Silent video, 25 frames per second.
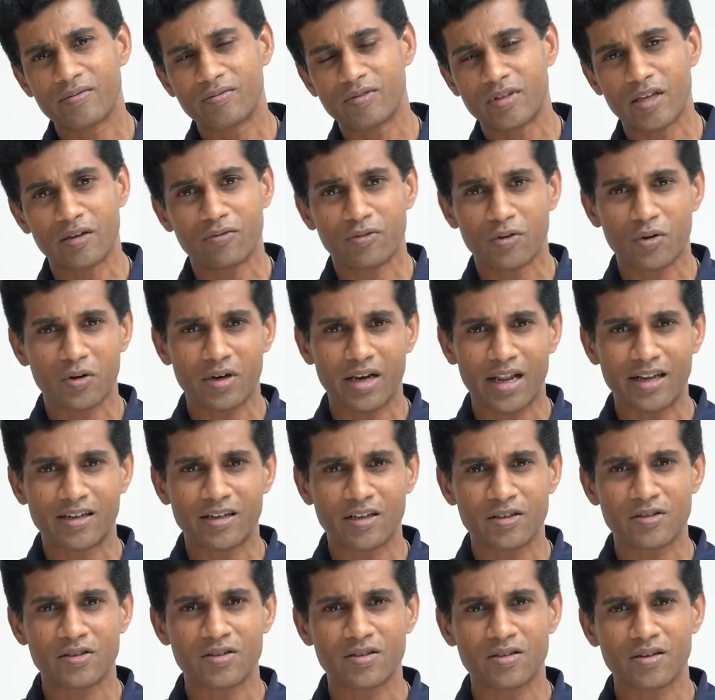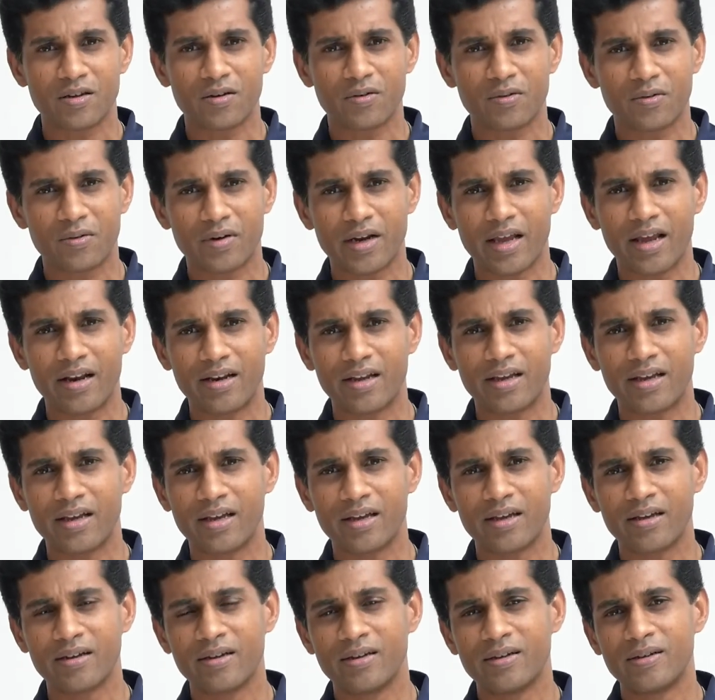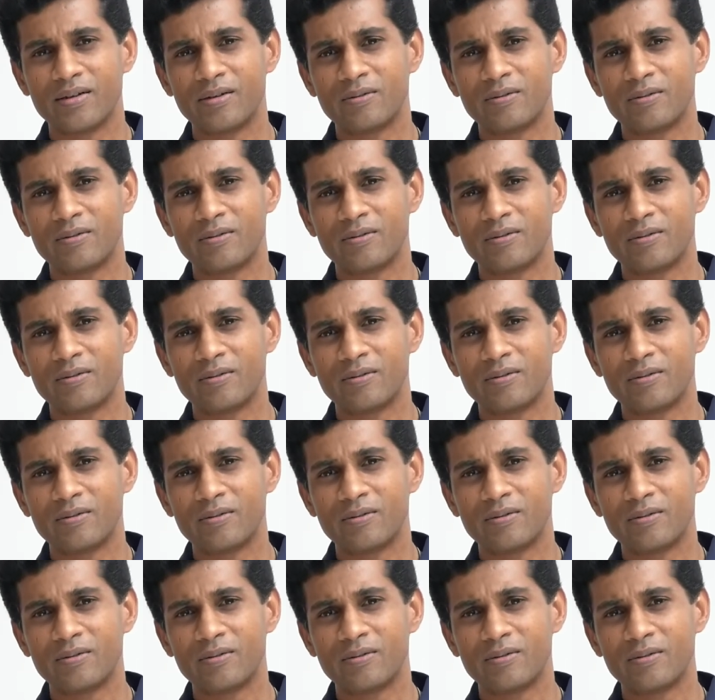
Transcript: therefore, let us really